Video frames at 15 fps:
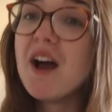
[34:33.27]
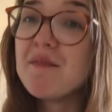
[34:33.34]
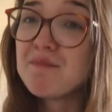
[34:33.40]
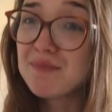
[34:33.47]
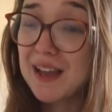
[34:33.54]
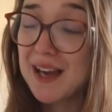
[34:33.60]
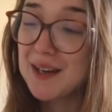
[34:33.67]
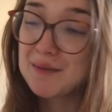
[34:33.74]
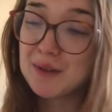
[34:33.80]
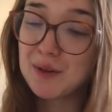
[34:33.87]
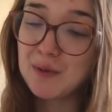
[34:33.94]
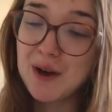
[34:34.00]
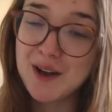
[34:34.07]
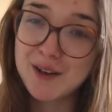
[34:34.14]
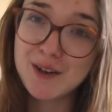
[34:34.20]
and I'm going to
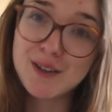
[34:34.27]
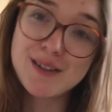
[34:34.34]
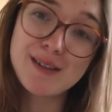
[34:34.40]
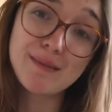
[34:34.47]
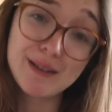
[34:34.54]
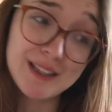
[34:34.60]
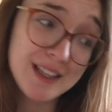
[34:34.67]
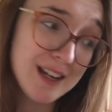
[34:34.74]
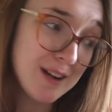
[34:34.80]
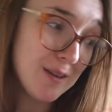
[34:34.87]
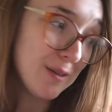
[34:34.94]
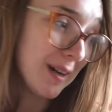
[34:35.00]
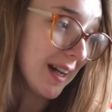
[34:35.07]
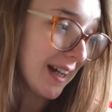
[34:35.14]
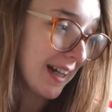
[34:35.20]
work on something
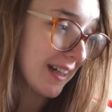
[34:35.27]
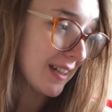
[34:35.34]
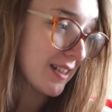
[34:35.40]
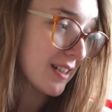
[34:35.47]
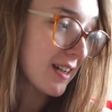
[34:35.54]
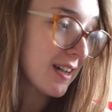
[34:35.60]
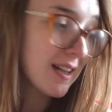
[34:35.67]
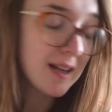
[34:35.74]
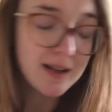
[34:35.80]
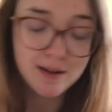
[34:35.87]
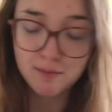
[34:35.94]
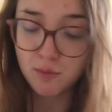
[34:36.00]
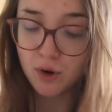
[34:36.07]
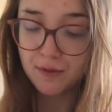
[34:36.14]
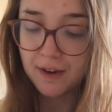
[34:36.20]
new and
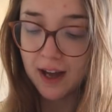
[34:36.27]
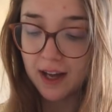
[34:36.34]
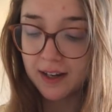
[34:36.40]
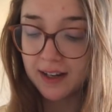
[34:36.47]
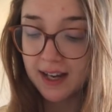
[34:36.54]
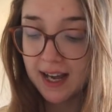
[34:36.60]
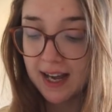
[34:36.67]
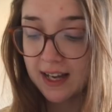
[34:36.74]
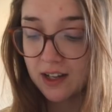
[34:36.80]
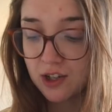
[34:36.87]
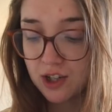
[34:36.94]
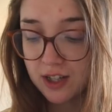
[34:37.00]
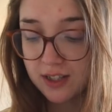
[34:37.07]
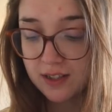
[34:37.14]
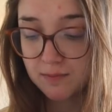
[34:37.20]
more fun and
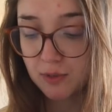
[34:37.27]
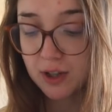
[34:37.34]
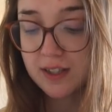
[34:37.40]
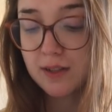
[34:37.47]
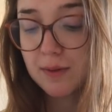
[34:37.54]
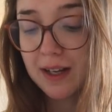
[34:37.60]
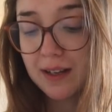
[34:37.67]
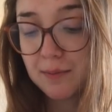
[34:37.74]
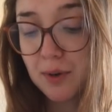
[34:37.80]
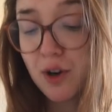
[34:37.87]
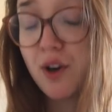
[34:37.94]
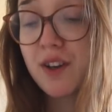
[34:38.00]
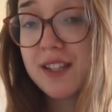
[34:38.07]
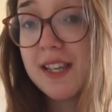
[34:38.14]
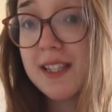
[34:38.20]
just because as well
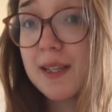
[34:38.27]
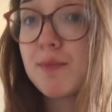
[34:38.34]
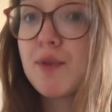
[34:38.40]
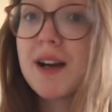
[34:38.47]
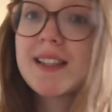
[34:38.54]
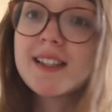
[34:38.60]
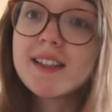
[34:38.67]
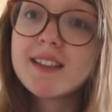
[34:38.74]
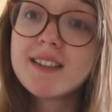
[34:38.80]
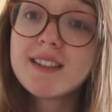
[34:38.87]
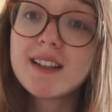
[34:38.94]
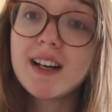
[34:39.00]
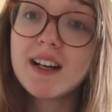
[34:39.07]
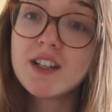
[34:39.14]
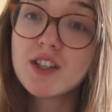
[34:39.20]
because it's a present
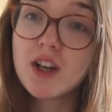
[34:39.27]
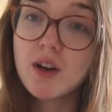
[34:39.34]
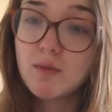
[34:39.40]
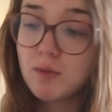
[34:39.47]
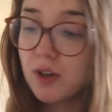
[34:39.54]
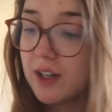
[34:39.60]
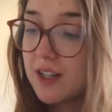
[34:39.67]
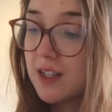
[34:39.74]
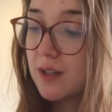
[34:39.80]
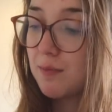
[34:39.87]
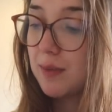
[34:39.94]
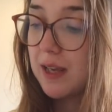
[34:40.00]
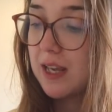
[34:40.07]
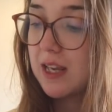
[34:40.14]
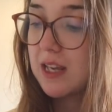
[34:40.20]
I don't want it to
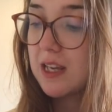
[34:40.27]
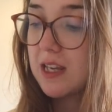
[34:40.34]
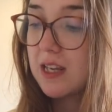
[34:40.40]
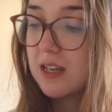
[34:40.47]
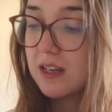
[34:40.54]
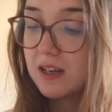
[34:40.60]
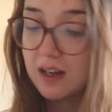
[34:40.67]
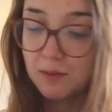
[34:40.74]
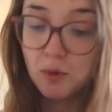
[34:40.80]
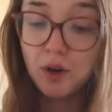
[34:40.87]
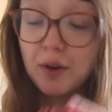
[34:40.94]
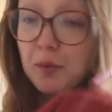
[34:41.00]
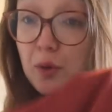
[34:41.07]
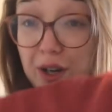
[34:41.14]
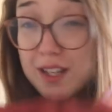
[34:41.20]
be I want,
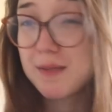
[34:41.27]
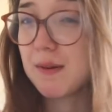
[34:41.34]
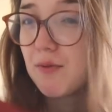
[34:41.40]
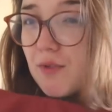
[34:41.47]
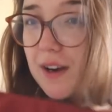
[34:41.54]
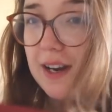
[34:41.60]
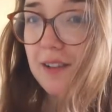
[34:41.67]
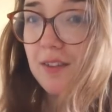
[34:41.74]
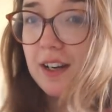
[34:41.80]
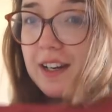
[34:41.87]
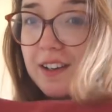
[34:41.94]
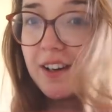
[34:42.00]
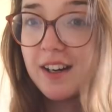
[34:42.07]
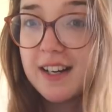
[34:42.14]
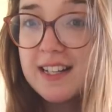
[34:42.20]
I want it to be really really
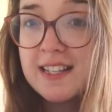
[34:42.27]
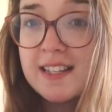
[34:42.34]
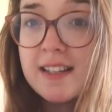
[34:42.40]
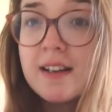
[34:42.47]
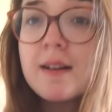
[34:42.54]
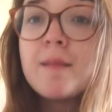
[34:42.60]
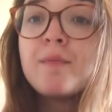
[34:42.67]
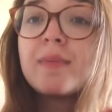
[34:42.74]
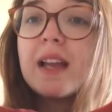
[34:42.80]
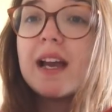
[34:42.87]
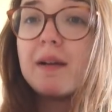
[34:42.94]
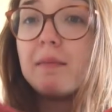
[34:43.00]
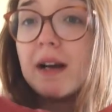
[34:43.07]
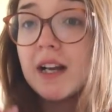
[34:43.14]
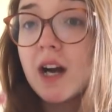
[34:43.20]
nice
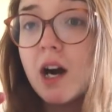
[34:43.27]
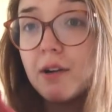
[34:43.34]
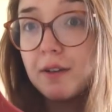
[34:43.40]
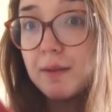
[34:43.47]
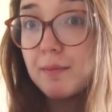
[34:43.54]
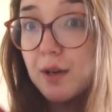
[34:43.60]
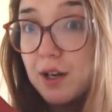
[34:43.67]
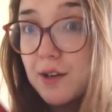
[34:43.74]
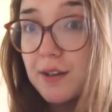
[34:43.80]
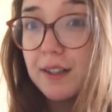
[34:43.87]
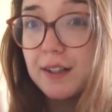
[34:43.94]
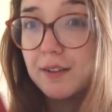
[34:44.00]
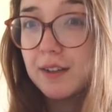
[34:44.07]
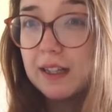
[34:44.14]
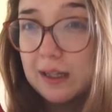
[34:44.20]
and my current mood I
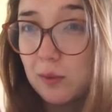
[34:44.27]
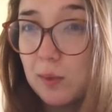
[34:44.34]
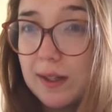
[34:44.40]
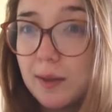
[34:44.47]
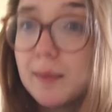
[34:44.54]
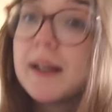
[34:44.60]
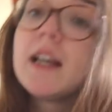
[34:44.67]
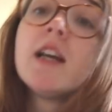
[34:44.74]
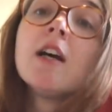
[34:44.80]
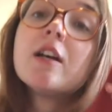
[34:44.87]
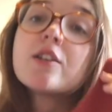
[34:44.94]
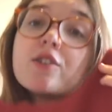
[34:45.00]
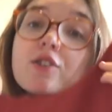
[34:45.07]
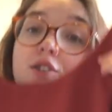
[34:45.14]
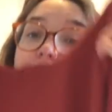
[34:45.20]
don't think it will be
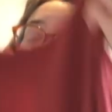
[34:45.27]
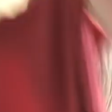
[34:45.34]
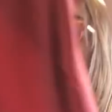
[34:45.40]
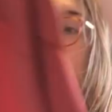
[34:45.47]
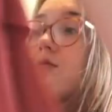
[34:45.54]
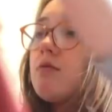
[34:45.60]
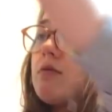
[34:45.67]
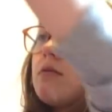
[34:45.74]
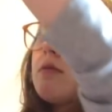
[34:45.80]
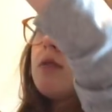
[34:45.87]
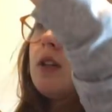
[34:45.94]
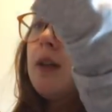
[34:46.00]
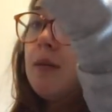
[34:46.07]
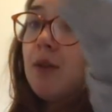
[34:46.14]
so I'm